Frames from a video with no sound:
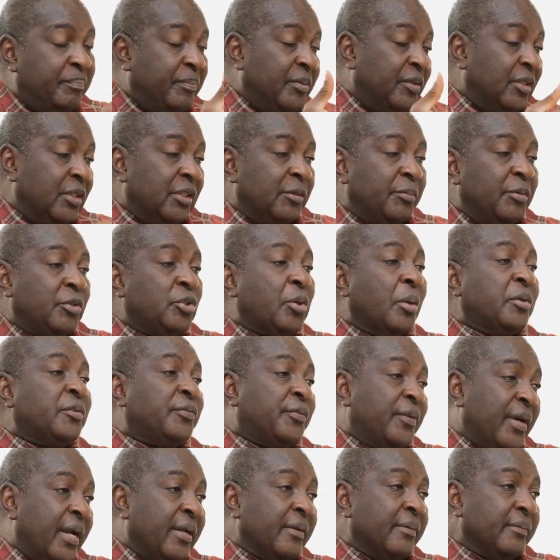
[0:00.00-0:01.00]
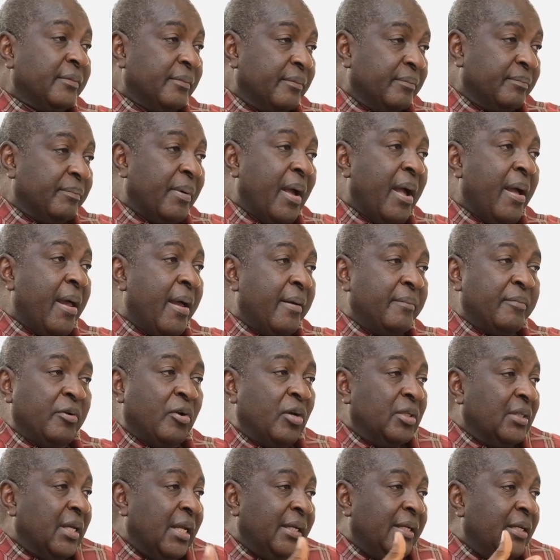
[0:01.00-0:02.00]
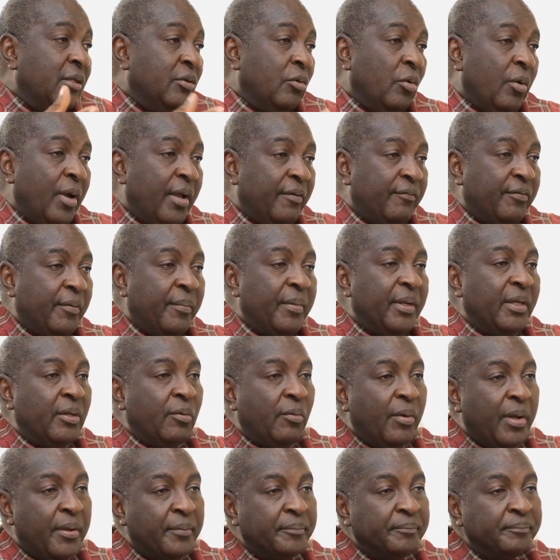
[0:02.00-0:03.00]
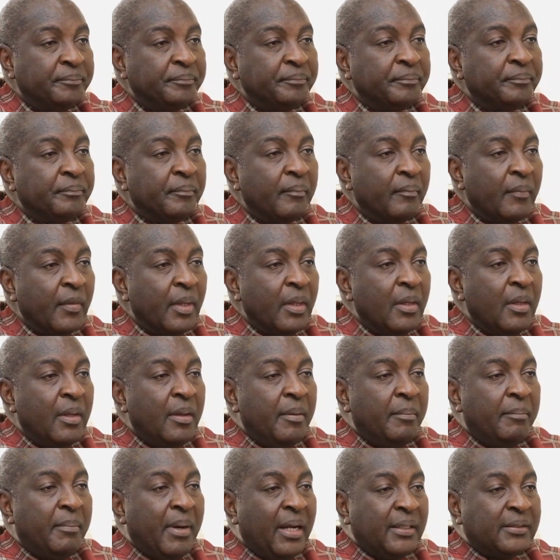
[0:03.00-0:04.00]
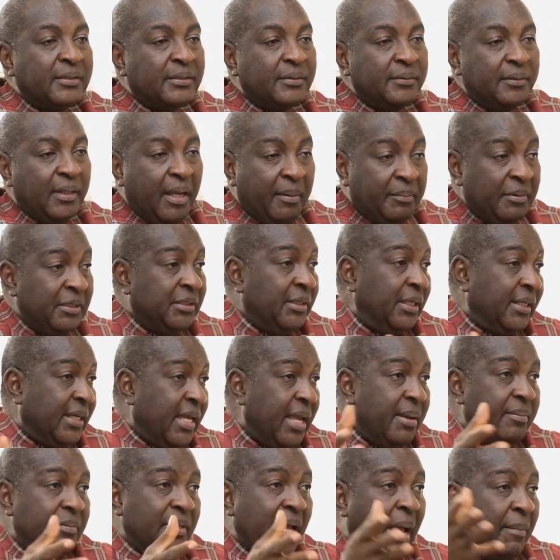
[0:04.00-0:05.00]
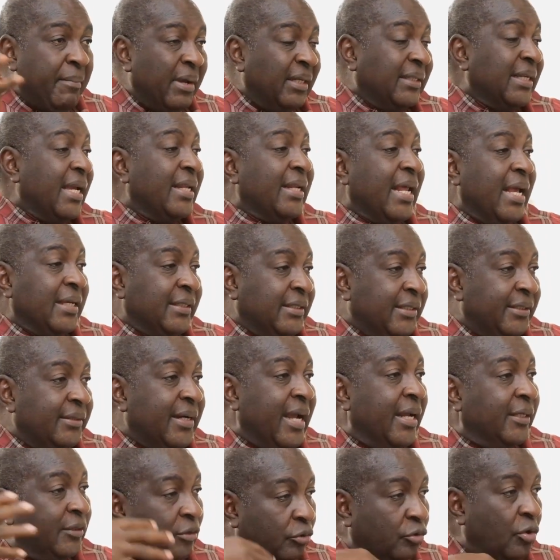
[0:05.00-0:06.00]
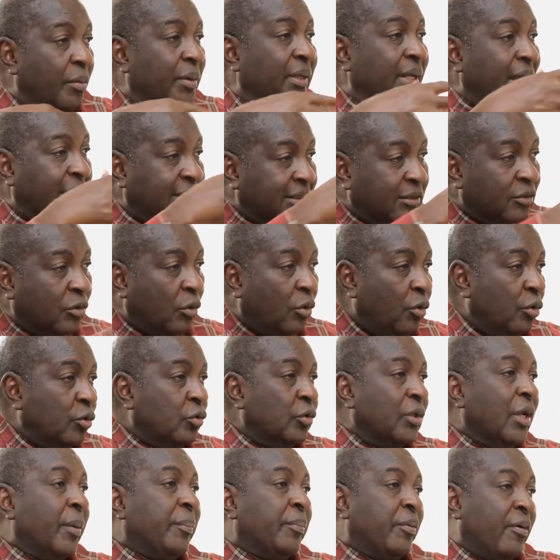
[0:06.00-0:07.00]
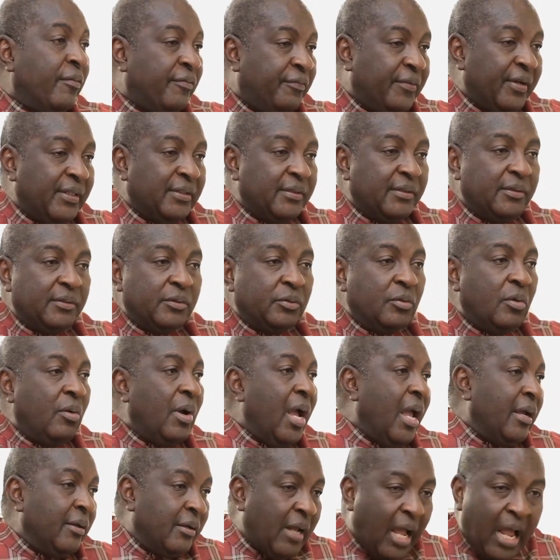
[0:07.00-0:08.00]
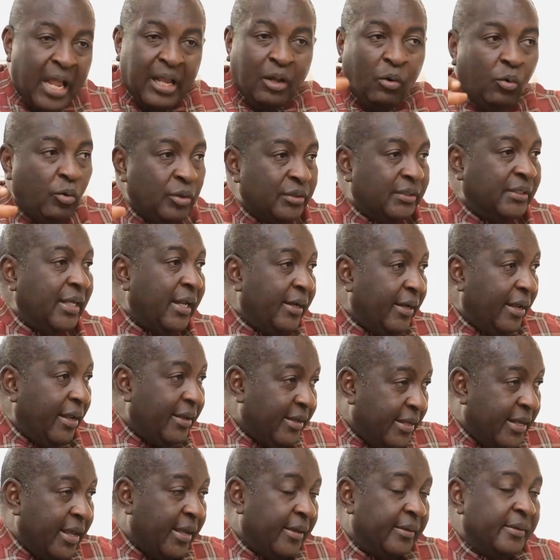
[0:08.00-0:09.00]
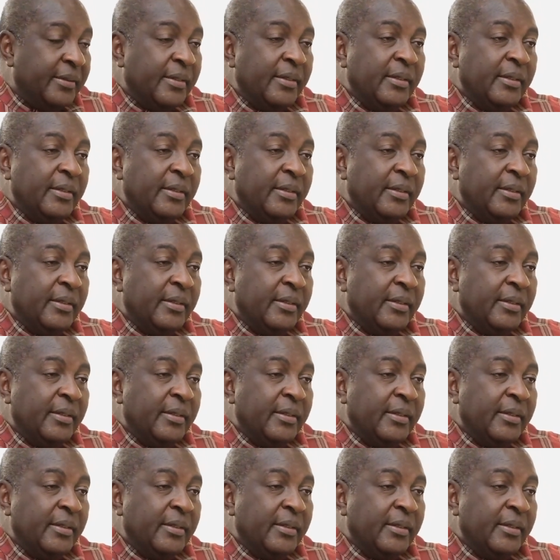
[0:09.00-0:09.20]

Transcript: she's Bishop's friend mm. because I didn't know her from anywhere. Mm. But I mean, she came. I met her in Nigeria, and she told me that she's close to the prophet. So I, I hosted her here